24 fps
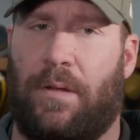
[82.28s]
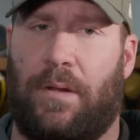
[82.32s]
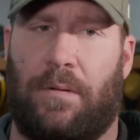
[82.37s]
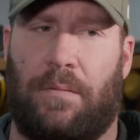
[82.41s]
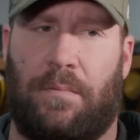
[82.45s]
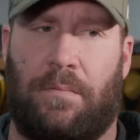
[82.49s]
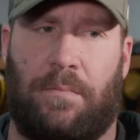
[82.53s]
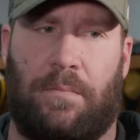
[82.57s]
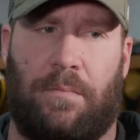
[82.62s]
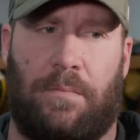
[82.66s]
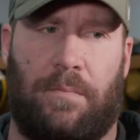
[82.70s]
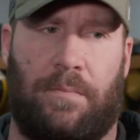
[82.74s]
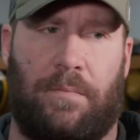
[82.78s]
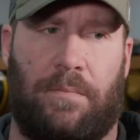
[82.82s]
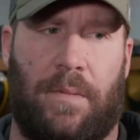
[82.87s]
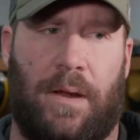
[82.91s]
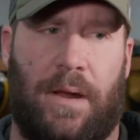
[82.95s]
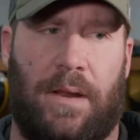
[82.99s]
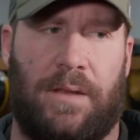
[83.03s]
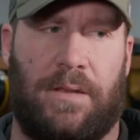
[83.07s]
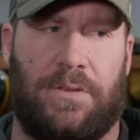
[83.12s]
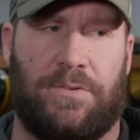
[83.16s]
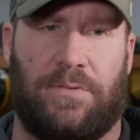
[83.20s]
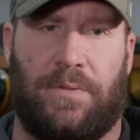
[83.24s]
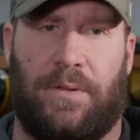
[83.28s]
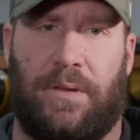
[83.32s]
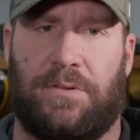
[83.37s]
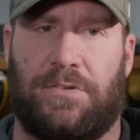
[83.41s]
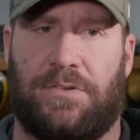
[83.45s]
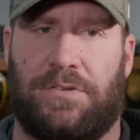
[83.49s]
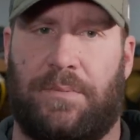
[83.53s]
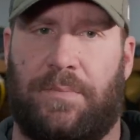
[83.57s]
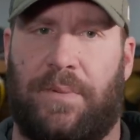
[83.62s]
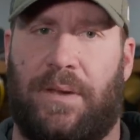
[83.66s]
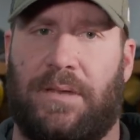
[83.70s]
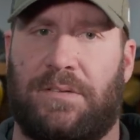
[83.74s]
that mine and his
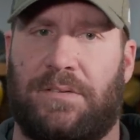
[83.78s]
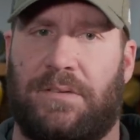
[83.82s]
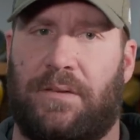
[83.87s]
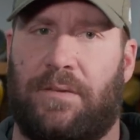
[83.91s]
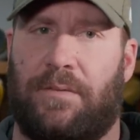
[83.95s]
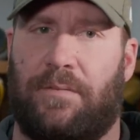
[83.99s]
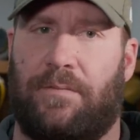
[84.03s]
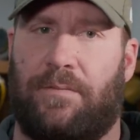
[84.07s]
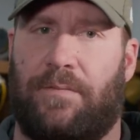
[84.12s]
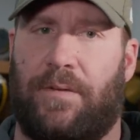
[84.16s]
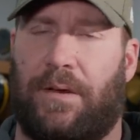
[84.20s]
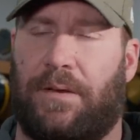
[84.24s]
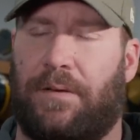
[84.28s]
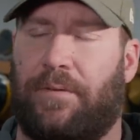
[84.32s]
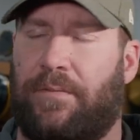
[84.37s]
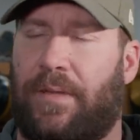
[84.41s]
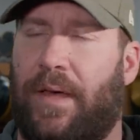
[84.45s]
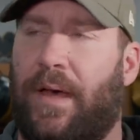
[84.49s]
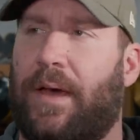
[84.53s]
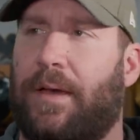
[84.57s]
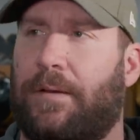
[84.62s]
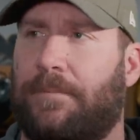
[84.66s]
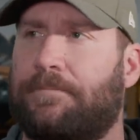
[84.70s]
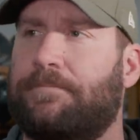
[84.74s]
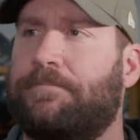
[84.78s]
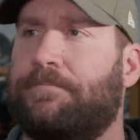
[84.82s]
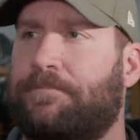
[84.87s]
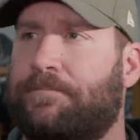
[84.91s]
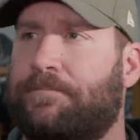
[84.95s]
relationship has any effect on that.